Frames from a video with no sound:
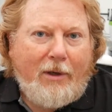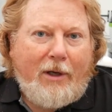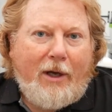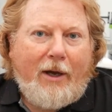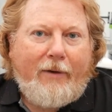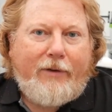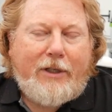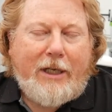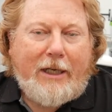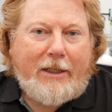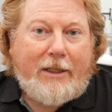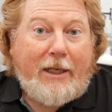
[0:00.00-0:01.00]

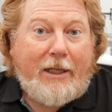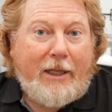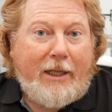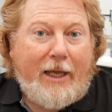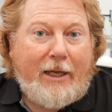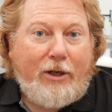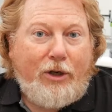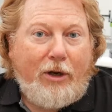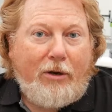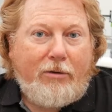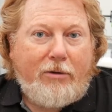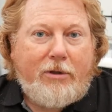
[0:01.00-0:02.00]
facility that they can
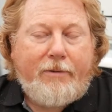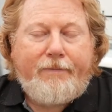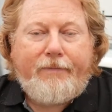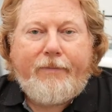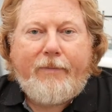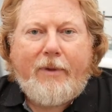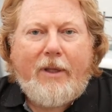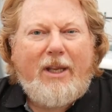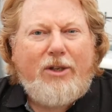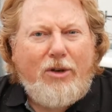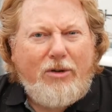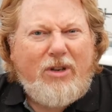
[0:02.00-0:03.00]
use.
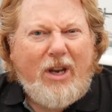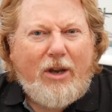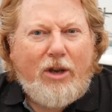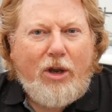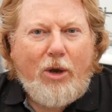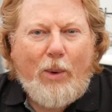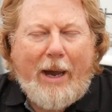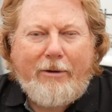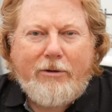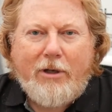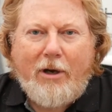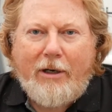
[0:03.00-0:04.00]
There's usually a queue
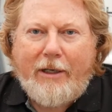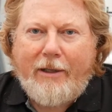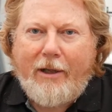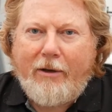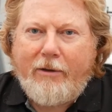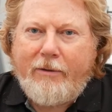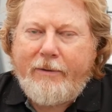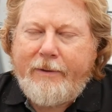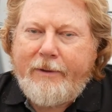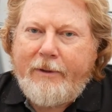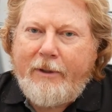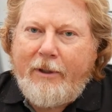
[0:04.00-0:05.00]
outside it though.
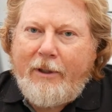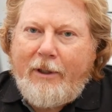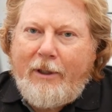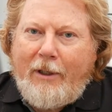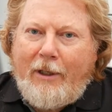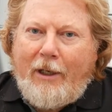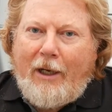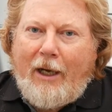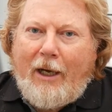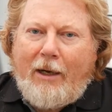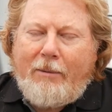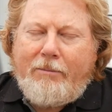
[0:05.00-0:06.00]

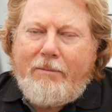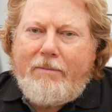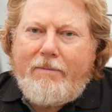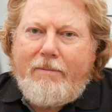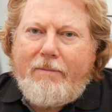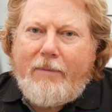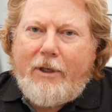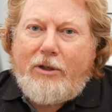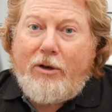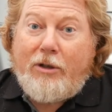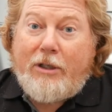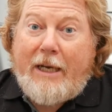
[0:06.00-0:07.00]
It
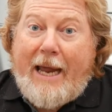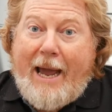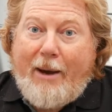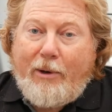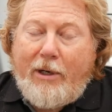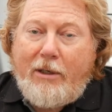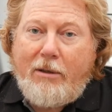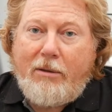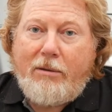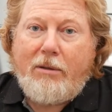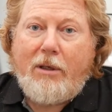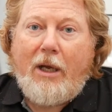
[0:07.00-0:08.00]
took us an hour
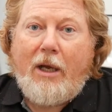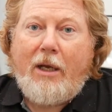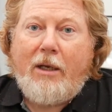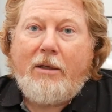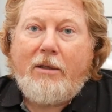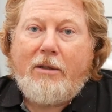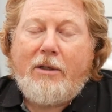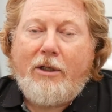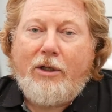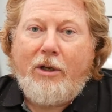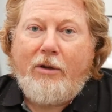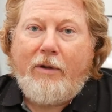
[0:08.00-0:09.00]
to
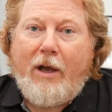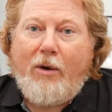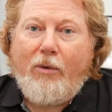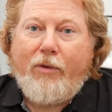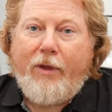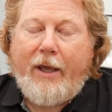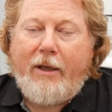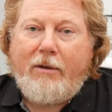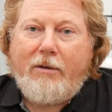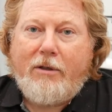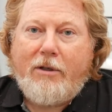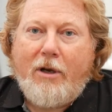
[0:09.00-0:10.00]
do the whole thing,
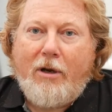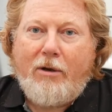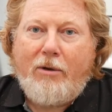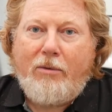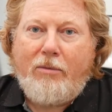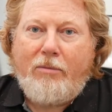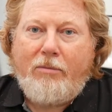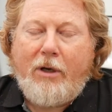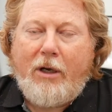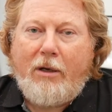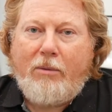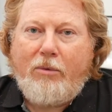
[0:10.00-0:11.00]
so
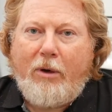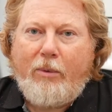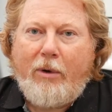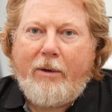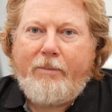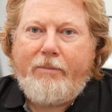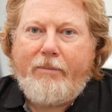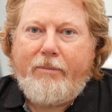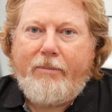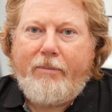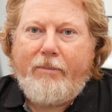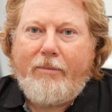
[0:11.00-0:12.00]
we were
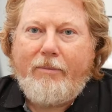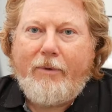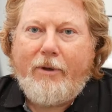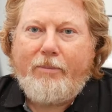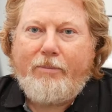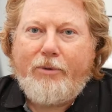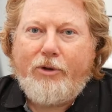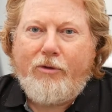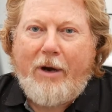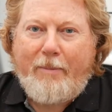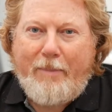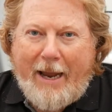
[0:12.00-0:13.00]

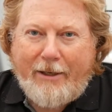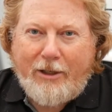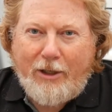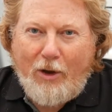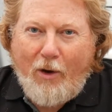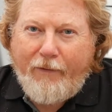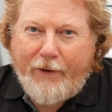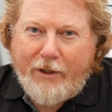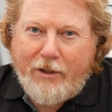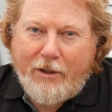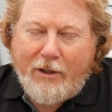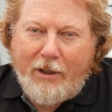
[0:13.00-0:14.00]
straight back to the
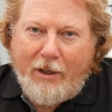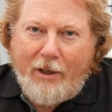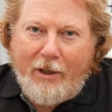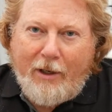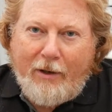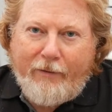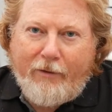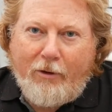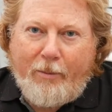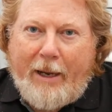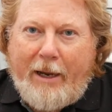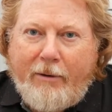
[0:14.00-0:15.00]
office for
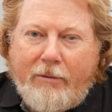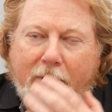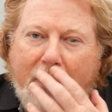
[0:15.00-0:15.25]
about